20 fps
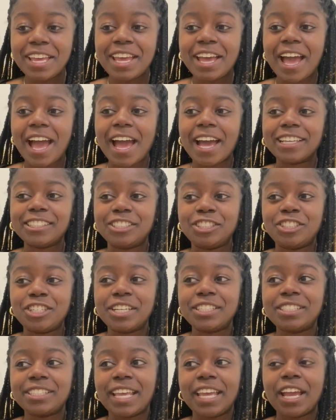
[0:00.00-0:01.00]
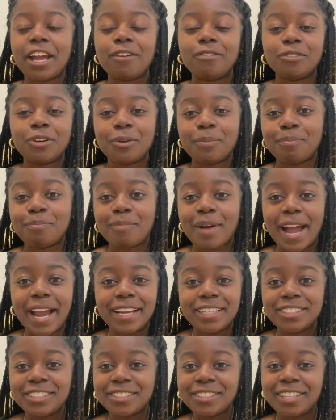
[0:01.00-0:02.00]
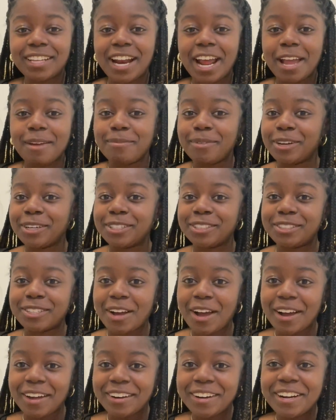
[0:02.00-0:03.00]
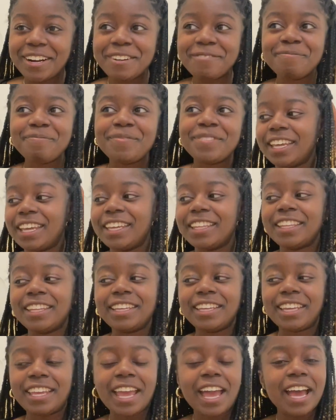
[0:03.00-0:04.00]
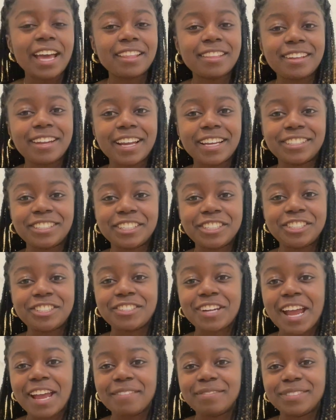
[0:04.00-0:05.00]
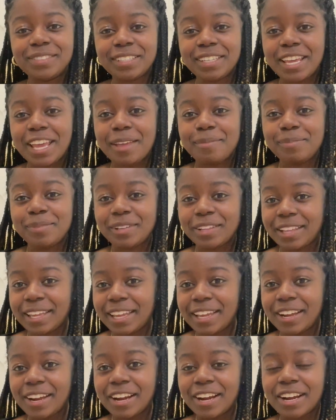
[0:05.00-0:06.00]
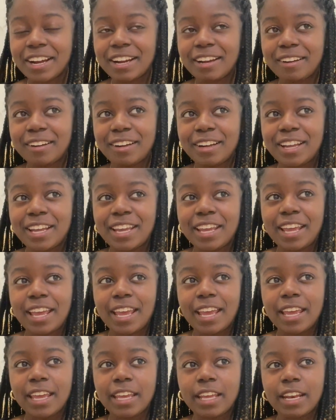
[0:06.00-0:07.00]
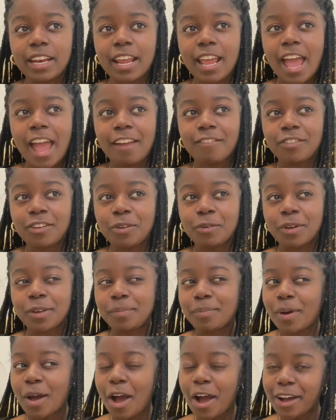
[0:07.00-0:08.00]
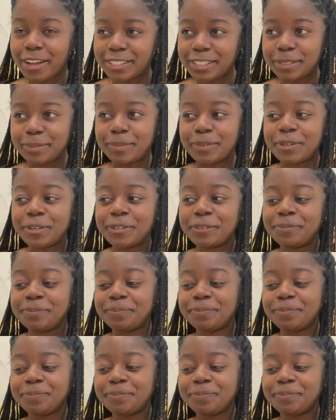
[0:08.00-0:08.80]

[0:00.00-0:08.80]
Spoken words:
as just like a reminder that I'm her daughter, and then yeah, that I should strive to emulate her in every way possible.